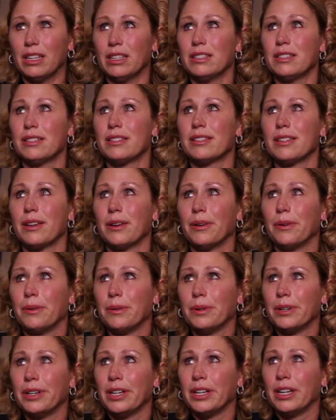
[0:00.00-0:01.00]

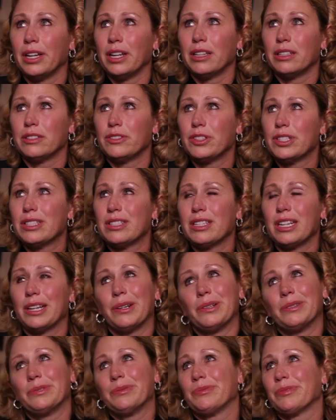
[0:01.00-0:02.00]
So just,
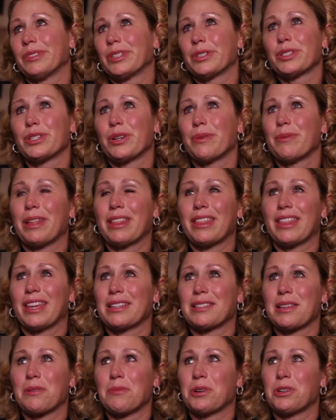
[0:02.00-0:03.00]
there's so many
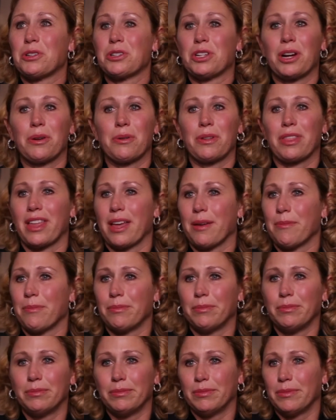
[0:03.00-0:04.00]
things I want to share with
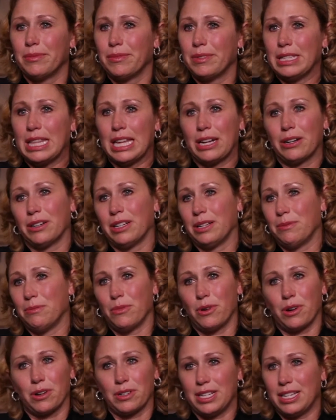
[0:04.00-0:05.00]
them that are in
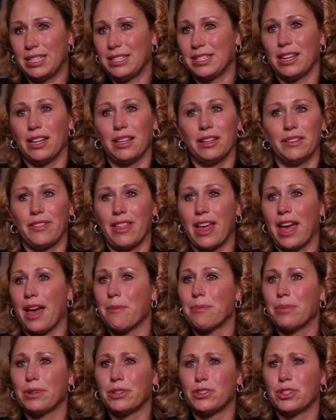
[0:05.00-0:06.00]
more detail of
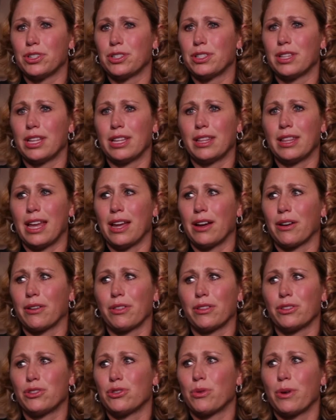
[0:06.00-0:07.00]
that, but just that they are
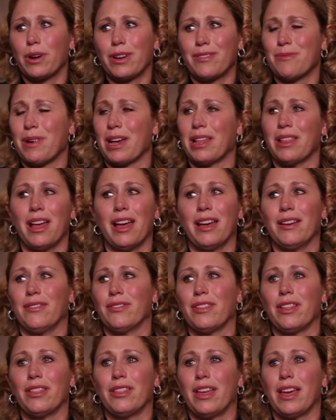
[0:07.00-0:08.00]
the joy of my life,
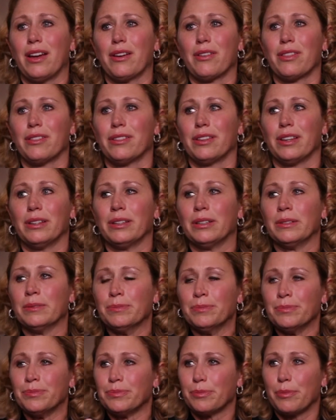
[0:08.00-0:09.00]
that they are the
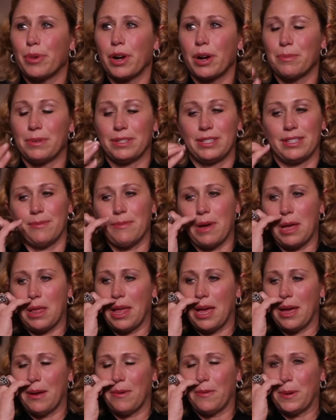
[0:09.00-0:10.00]
purpose of my
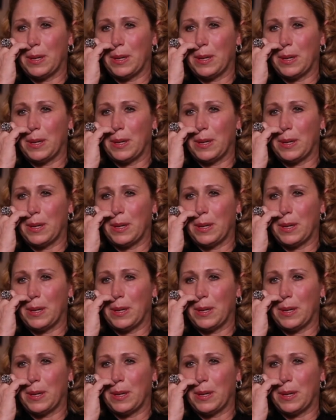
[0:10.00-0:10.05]
life.